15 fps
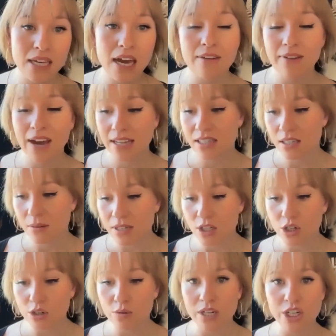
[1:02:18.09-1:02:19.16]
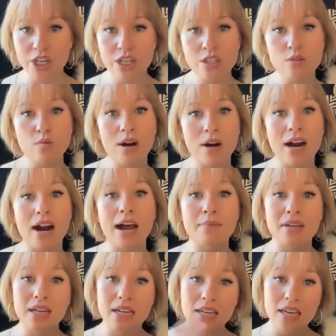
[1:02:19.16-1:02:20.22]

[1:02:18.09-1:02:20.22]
I've had some intuitions where I'm going to